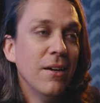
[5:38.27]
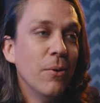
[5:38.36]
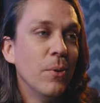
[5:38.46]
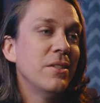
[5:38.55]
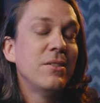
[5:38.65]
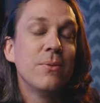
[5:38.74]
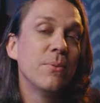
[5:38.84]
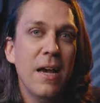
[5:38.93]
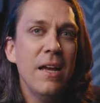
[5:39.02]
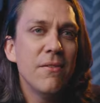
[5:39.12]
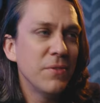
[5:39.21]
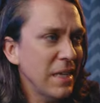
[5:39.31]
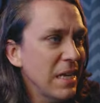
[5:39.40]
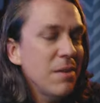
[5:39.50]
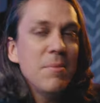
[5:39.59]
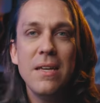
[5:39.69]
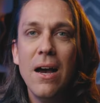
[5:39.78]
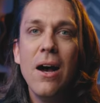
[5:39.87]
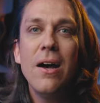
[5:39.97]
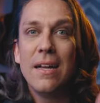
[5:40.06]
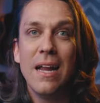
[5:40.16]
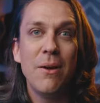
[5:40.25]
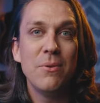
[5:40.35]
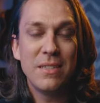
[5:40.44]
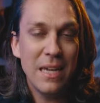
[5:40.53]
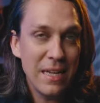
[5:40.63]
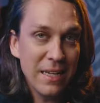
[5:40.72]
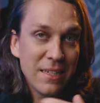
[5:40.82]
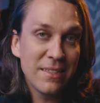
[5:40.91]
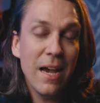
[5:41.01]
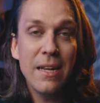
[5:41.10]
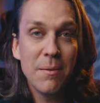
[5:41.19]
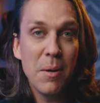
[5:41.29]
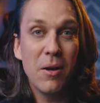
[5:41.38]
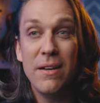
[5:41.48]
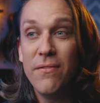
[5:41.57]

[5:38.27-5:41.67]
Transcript: was kind of leading me on, and I was getting excited about it.